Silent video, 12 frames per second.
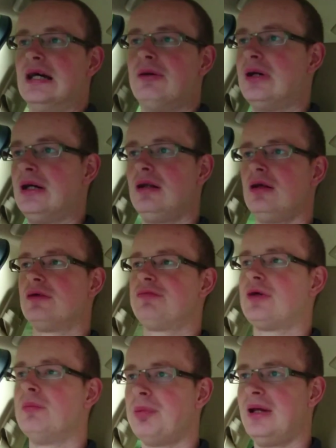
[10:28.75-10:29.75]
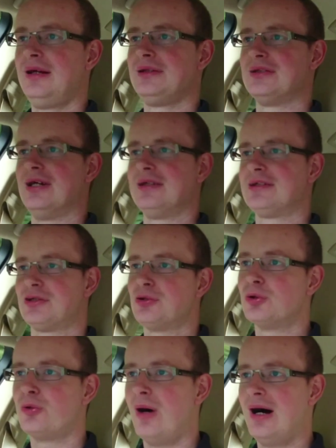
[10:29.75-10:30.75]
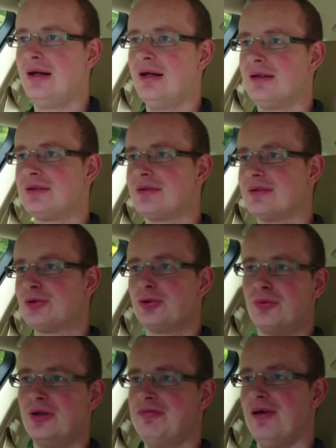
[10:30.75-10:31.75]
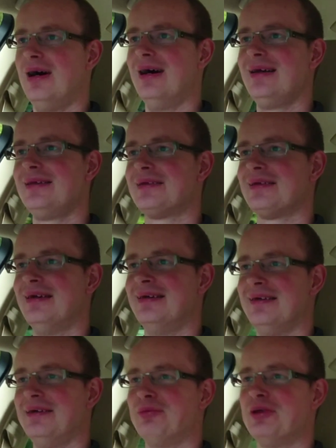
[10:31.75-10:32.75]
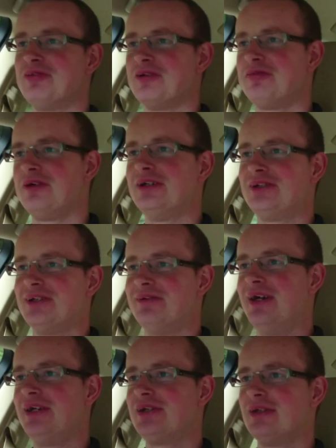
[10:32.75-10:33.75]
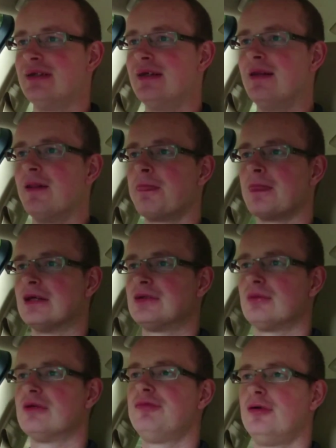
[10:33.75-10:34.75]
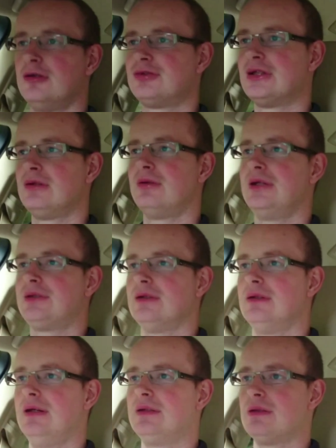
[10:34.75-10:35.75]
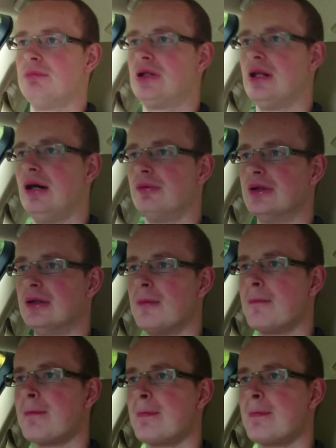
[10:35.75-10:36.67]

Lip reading: there were a lot of complaints that it's too quiet, too refined with the third generation, so the fourth generation is a bit louder.